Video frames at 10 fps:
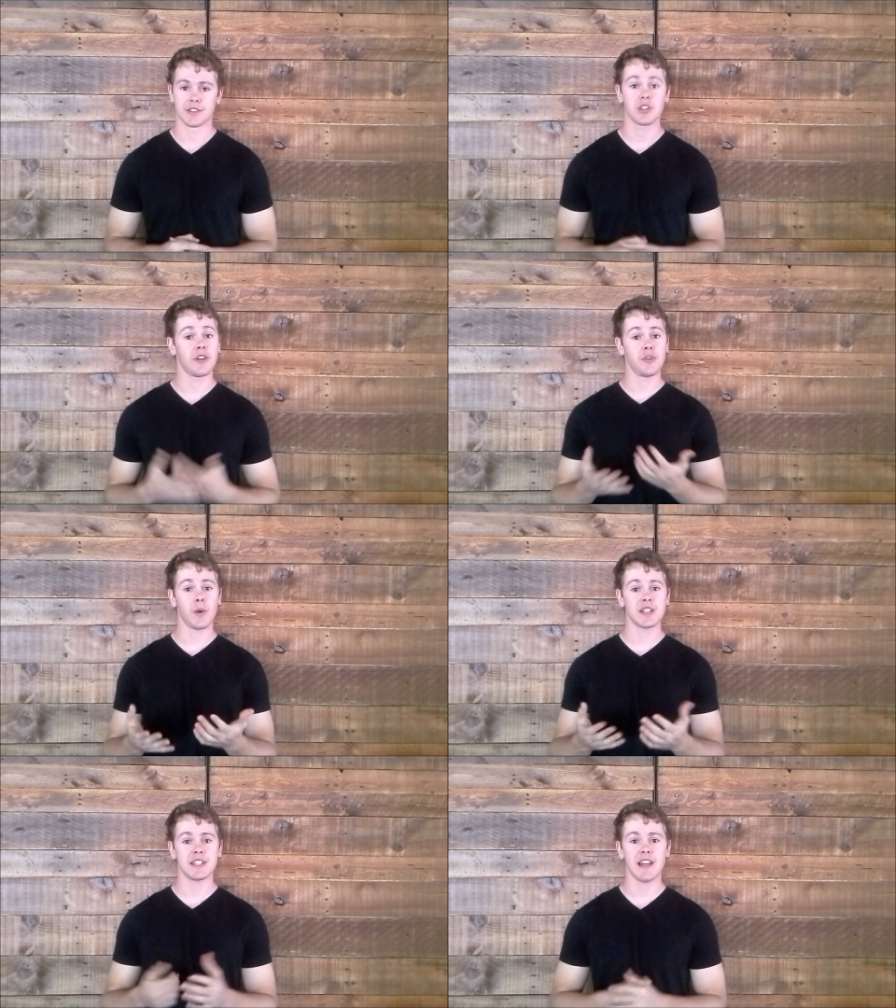So if you
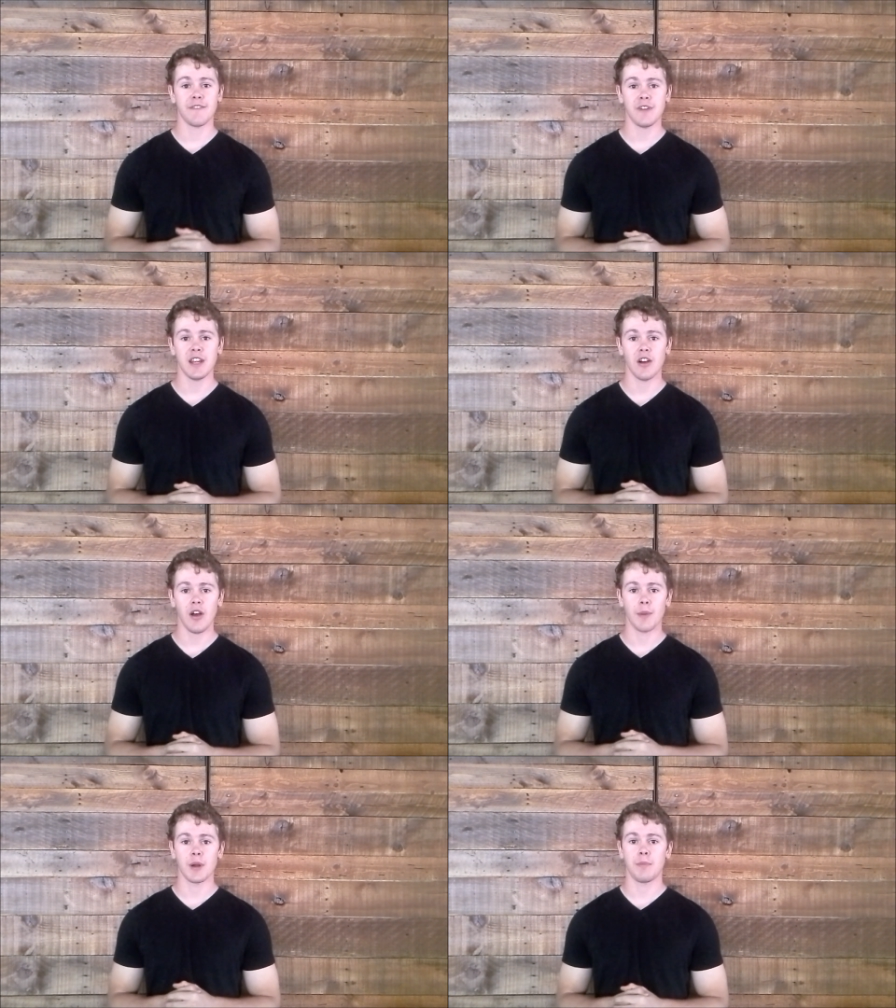want to see that video,
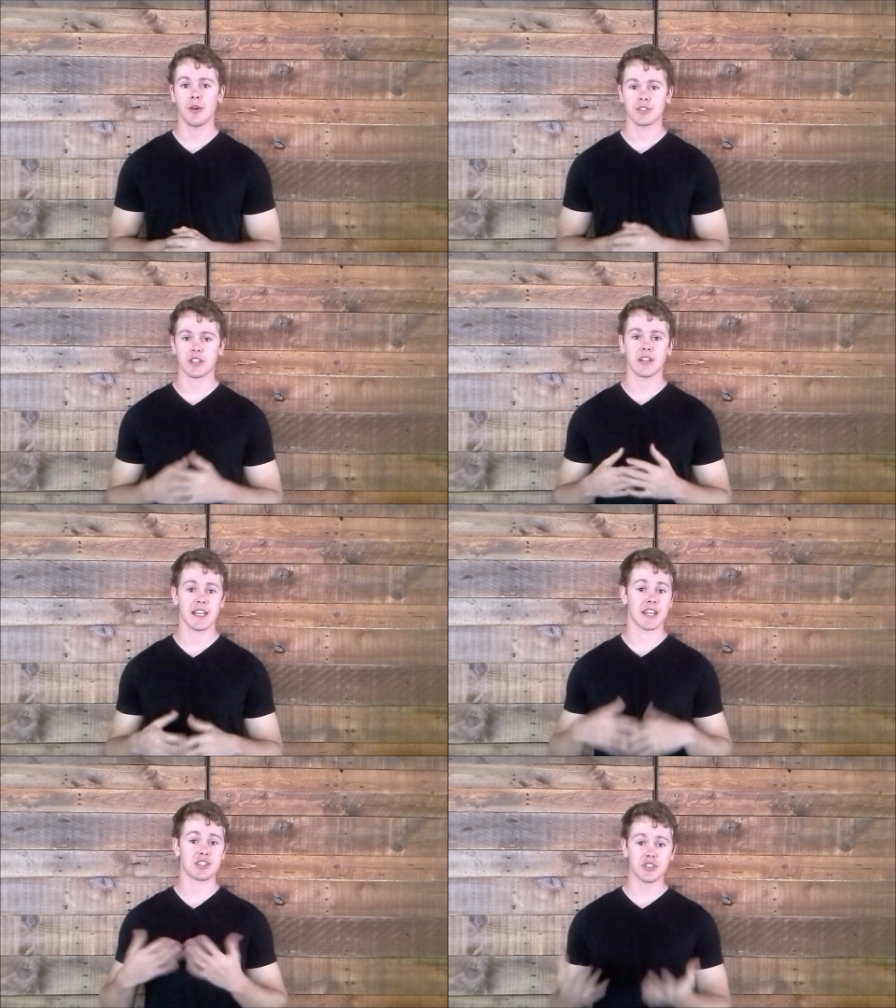I'm going to post a
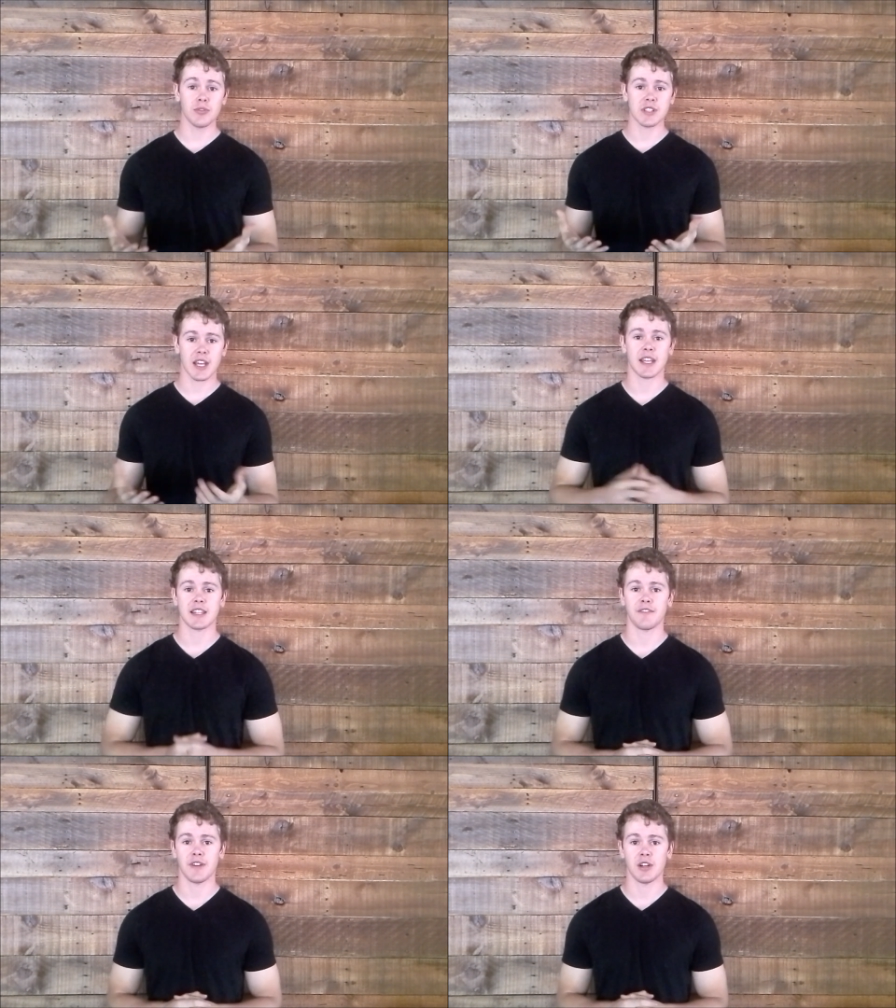link as soon as I get
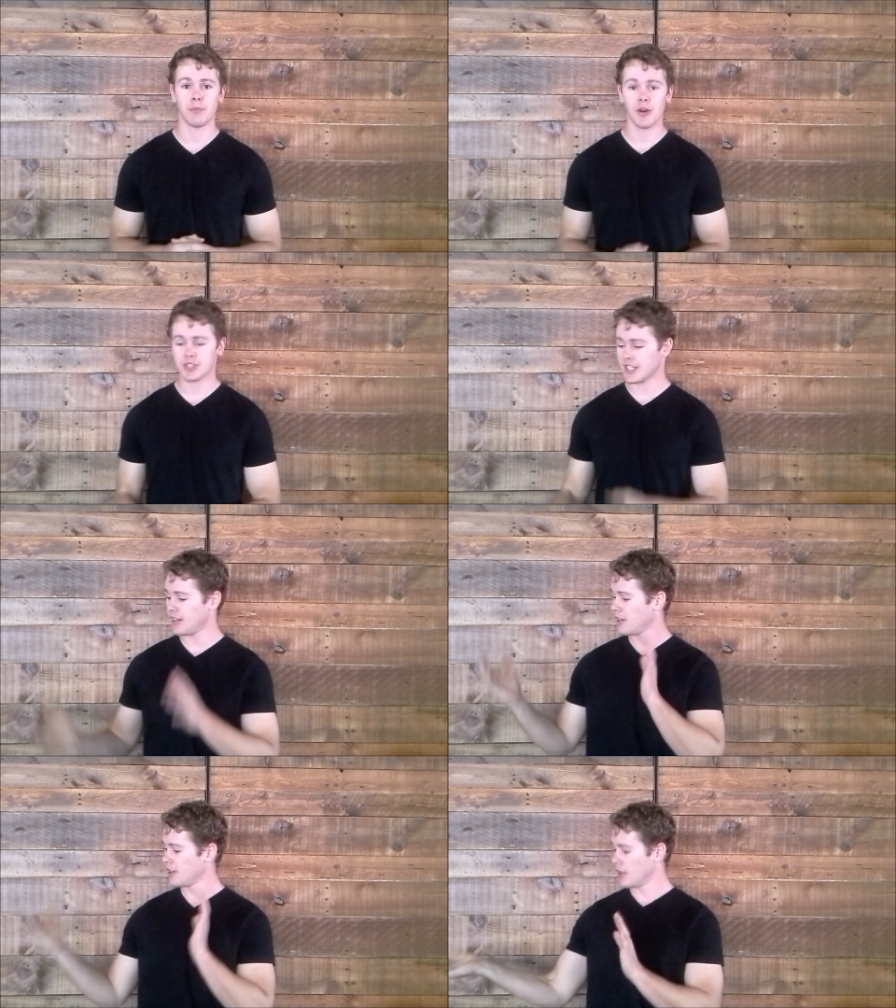that video posted.
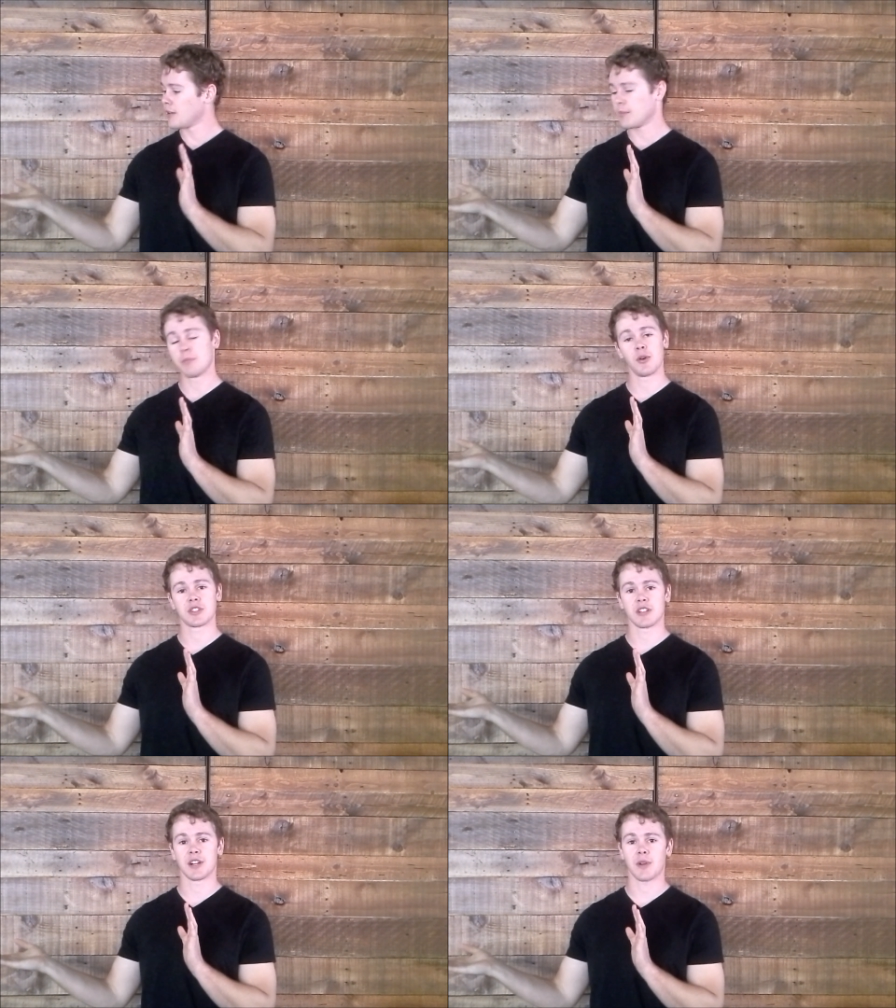I'm going to
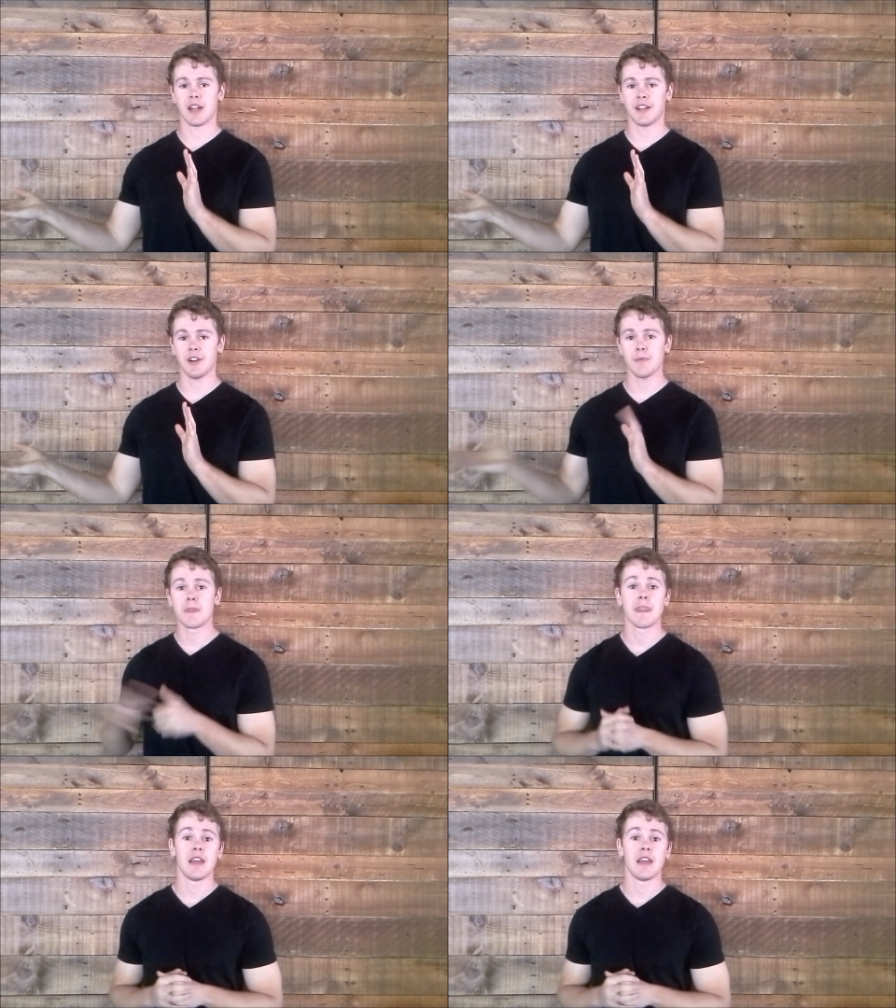post a link right here.